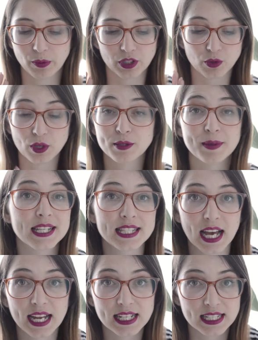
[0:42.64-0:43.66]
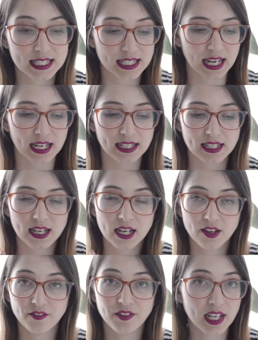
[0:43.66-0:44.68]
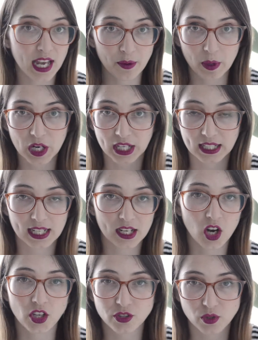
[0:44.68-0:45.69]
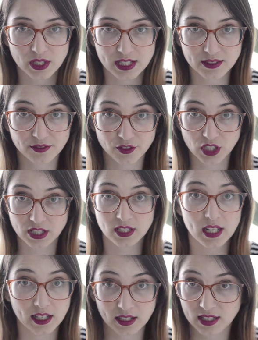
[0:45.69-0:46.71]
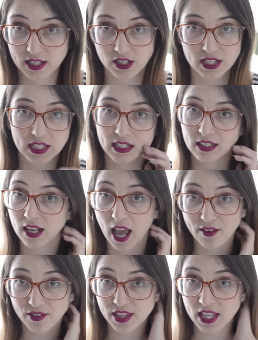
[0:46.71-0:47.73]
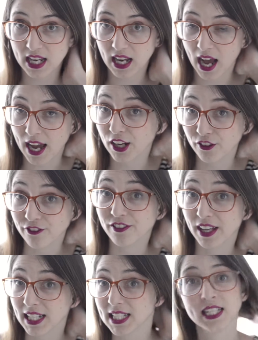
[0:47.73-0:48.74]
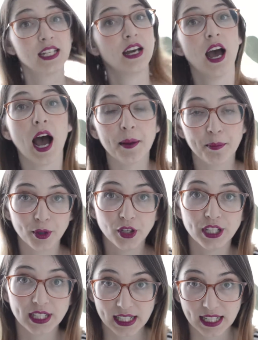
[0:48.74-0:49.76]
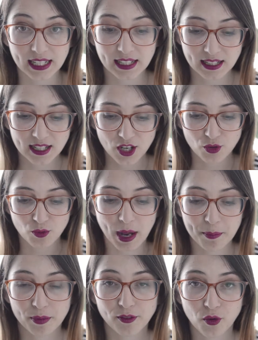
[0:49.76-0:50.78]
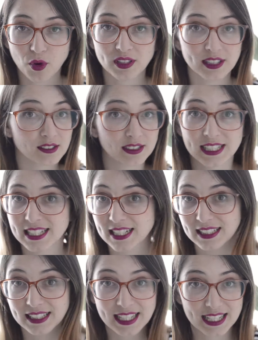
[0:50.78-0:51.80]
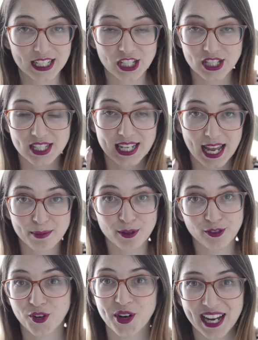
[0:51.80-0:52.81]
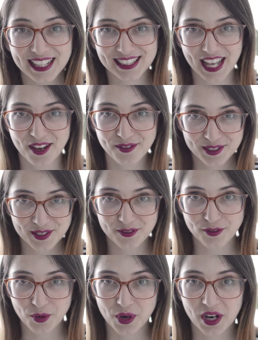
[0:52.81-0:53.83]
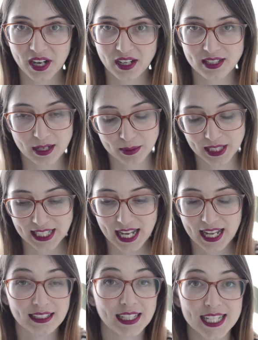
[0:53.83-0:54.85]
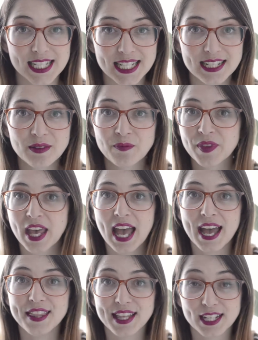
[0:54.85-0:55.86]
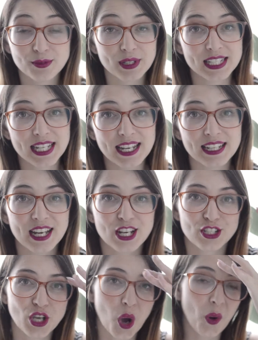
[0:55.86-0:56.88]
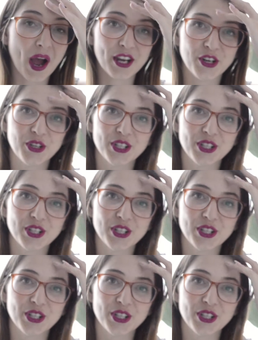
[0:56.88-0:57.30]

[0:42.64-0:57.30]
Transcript: Squarespace sites and VA work and like all sorts of just like seriously everything I could fit. I put in right before, literally leading to the day before I left for Dublin and London, and that's what I did. So I